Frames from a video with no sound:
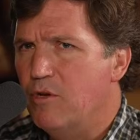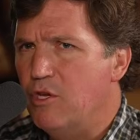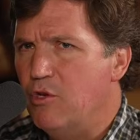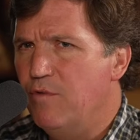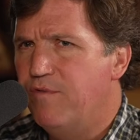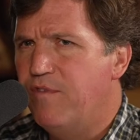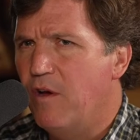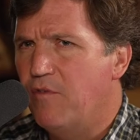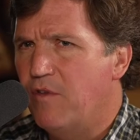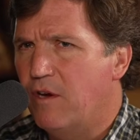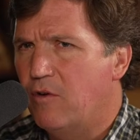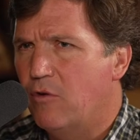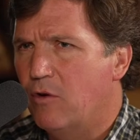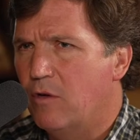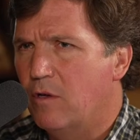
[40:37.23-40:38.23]
But you felt that
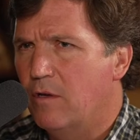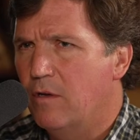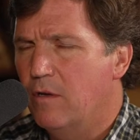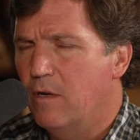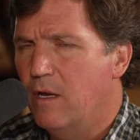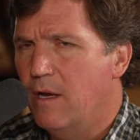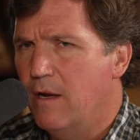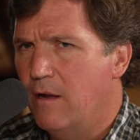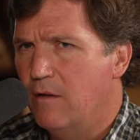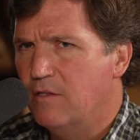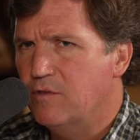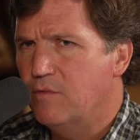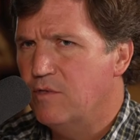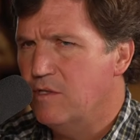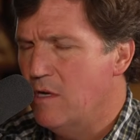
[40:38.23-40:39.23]
Kirkland and
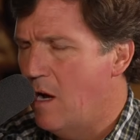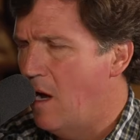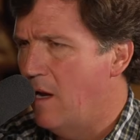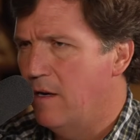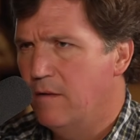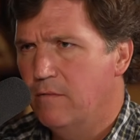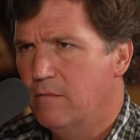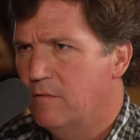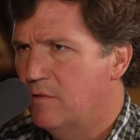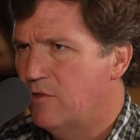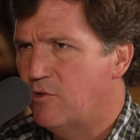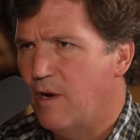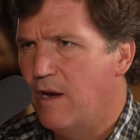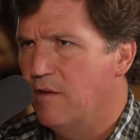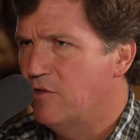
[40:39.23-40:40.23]
Ellis was not
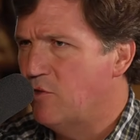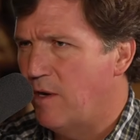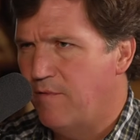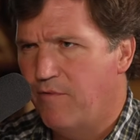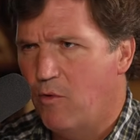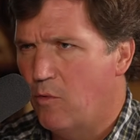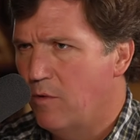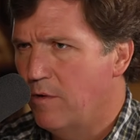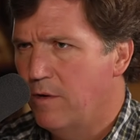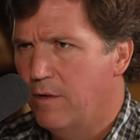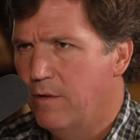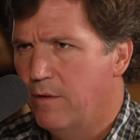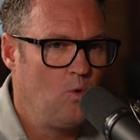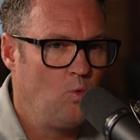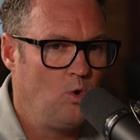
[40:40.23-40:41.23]
straightforward.
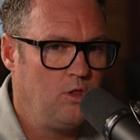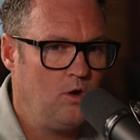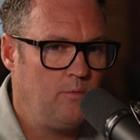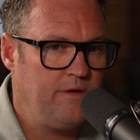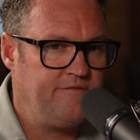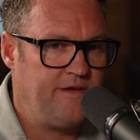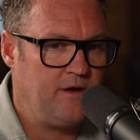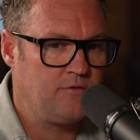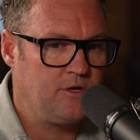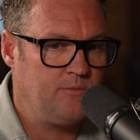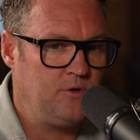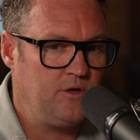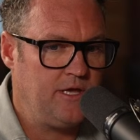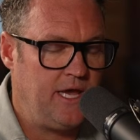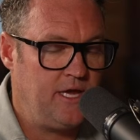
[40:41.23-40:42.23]
Well, no, we found
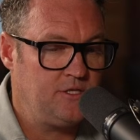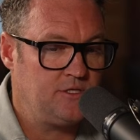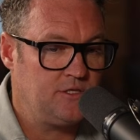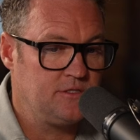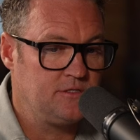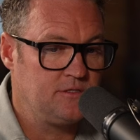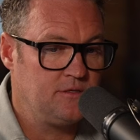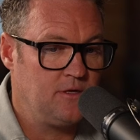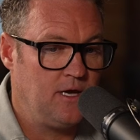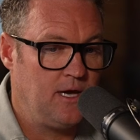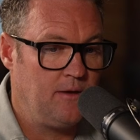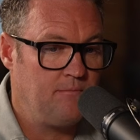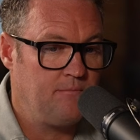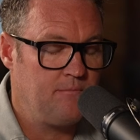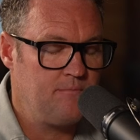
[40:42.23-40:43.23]
communications
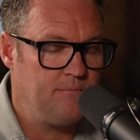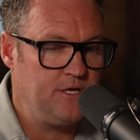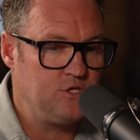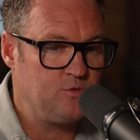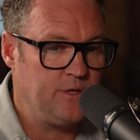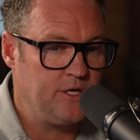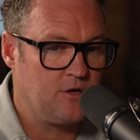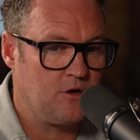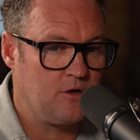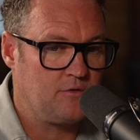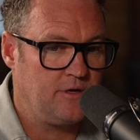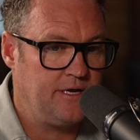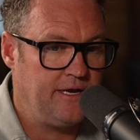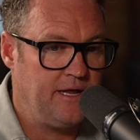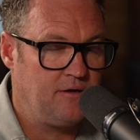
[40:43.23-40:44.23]
between
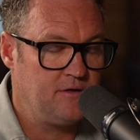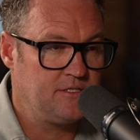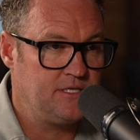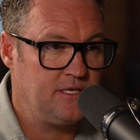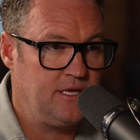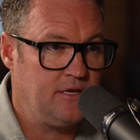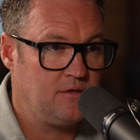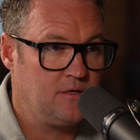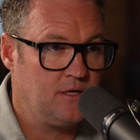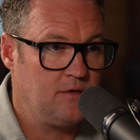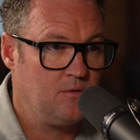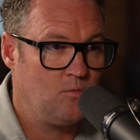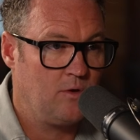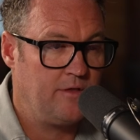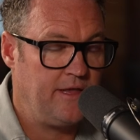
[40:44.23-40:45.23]
Kirkland and Ellis and
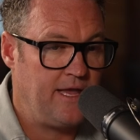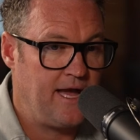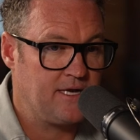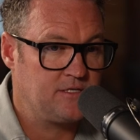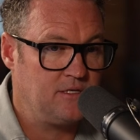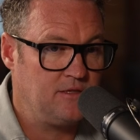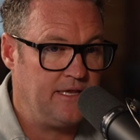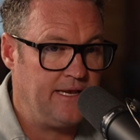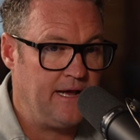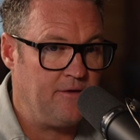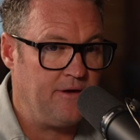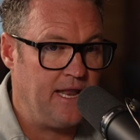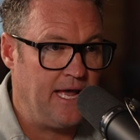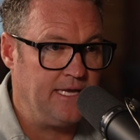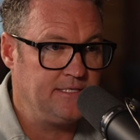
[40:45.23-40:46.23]
Nikola where they actually laid
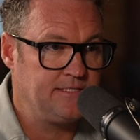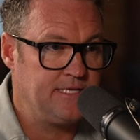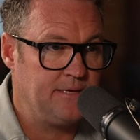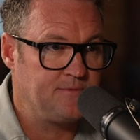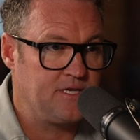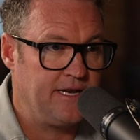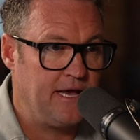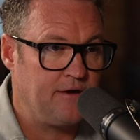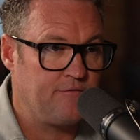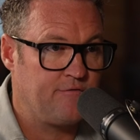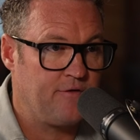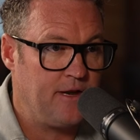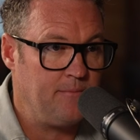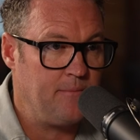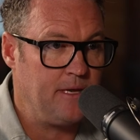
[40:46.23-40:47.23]
out 9 steps on how to
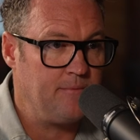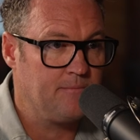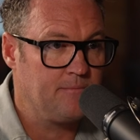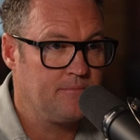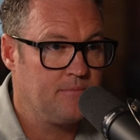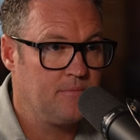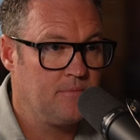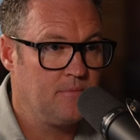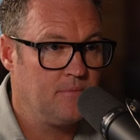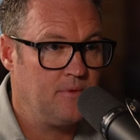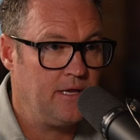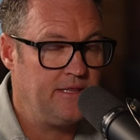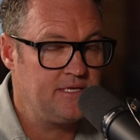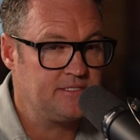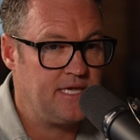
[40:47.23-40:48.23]
frame me,
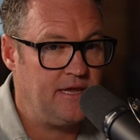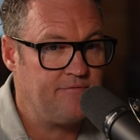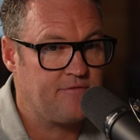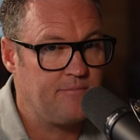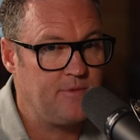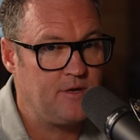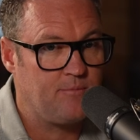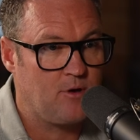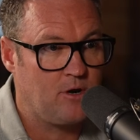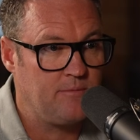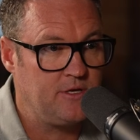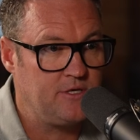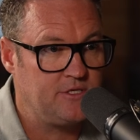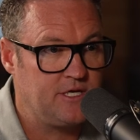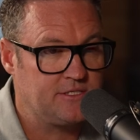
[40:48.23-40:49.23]
and this came from the
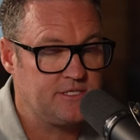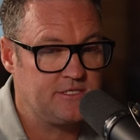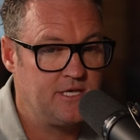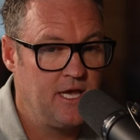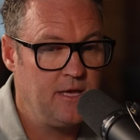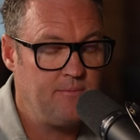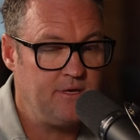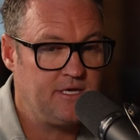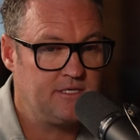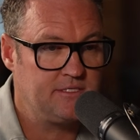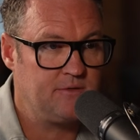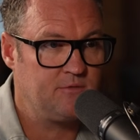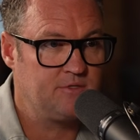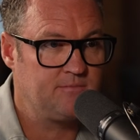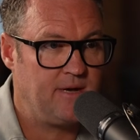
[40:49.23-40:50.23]
Department of Justice because
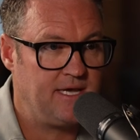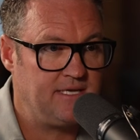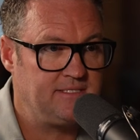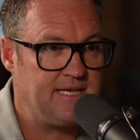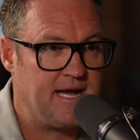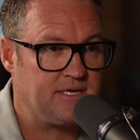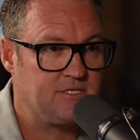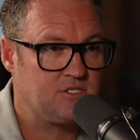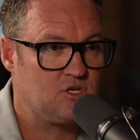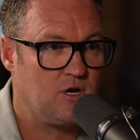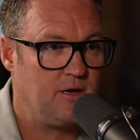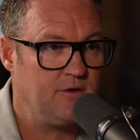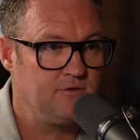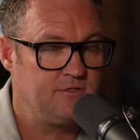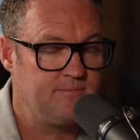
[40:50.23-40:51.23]
it was my
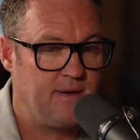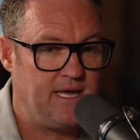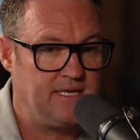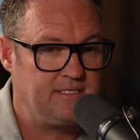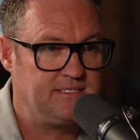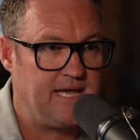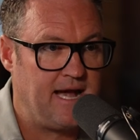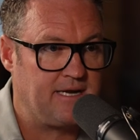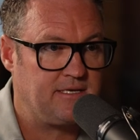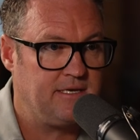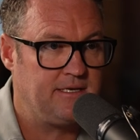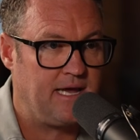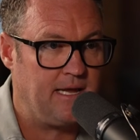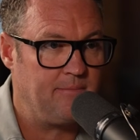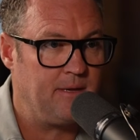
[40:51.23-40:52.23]
exact
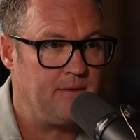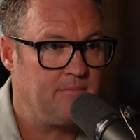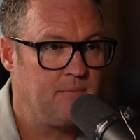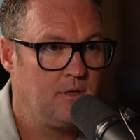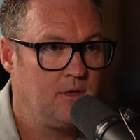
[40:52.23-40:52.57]
indictment.